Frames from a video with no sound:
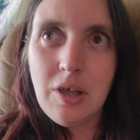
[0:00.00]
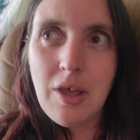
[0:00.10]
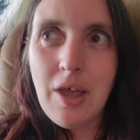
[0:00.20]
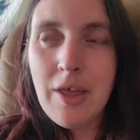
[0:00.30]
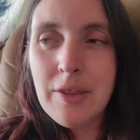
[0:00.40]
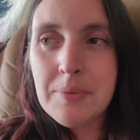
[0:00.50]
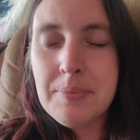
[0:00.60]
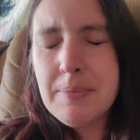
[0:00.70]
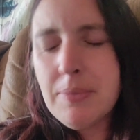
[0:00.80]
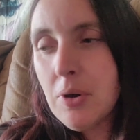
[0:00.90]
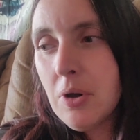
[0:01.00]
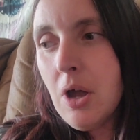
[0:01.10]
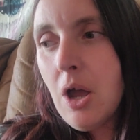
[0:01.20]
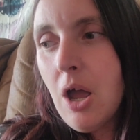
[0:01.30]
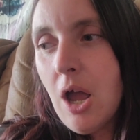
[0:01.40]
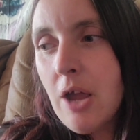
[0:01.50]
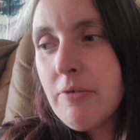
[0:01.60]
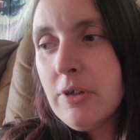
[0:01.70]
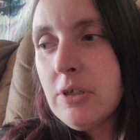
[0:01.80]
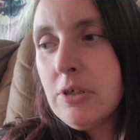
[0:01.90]
a little bit more. I really
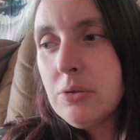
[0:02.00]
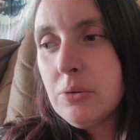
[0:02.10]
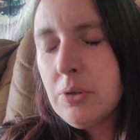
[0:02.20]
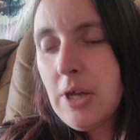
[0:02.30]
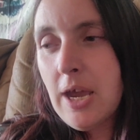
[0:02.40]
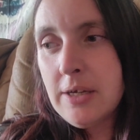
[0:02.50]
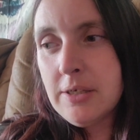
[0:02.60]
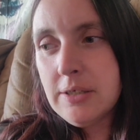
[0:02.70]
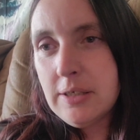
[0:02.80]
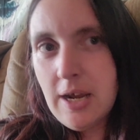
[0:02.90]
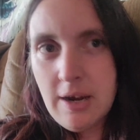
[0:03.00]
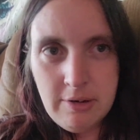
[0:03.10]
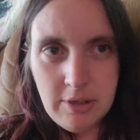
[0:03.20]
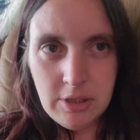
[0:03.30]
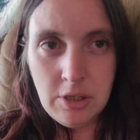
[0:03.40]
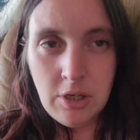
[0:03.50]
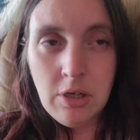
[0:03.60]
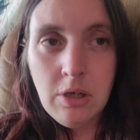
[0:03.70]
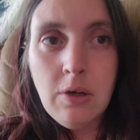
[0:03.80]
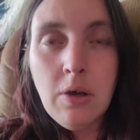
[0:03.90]
enjoy Anna's character,
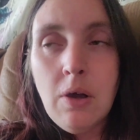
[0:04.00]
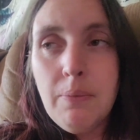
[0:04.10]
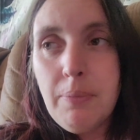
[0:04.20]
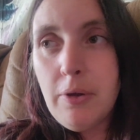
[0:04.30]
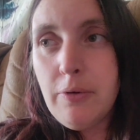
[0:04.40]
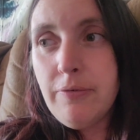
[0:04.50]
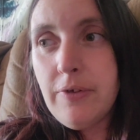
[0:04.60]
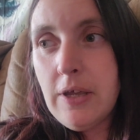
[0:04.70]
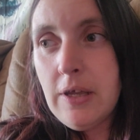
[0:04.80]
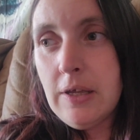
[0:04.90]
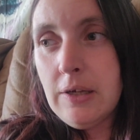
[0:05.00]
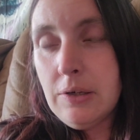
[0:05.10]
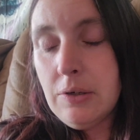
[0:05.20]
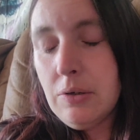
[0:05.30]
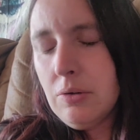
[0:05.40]
both in